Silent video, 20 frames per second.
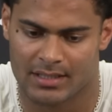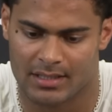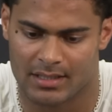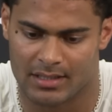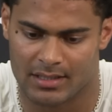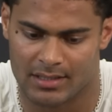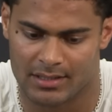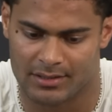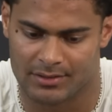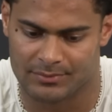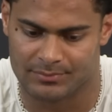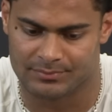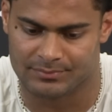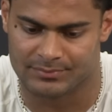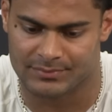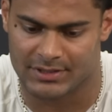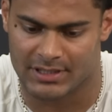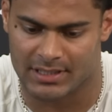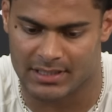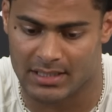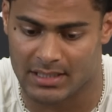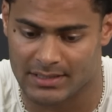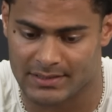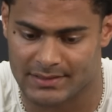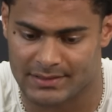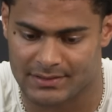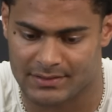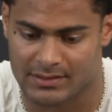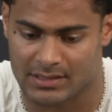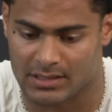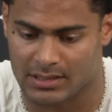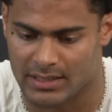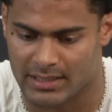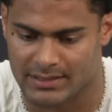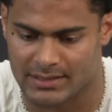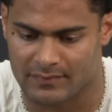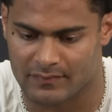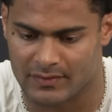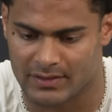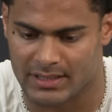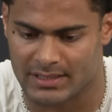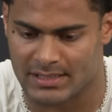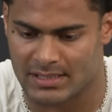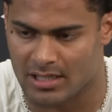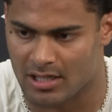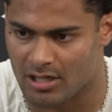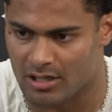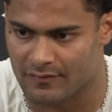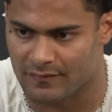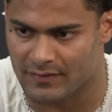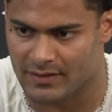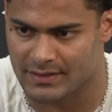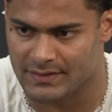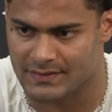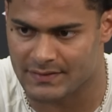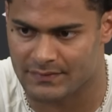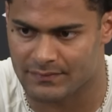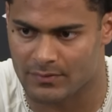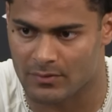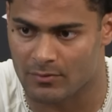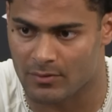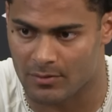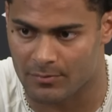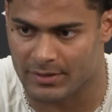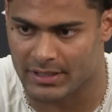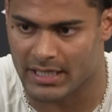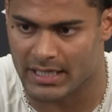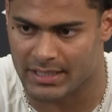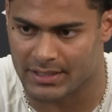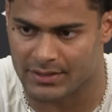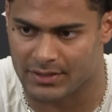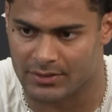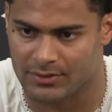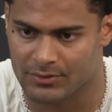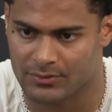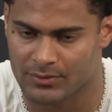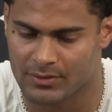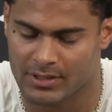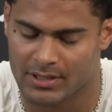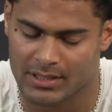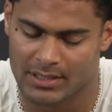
And us collectively as an offense for what we got to do.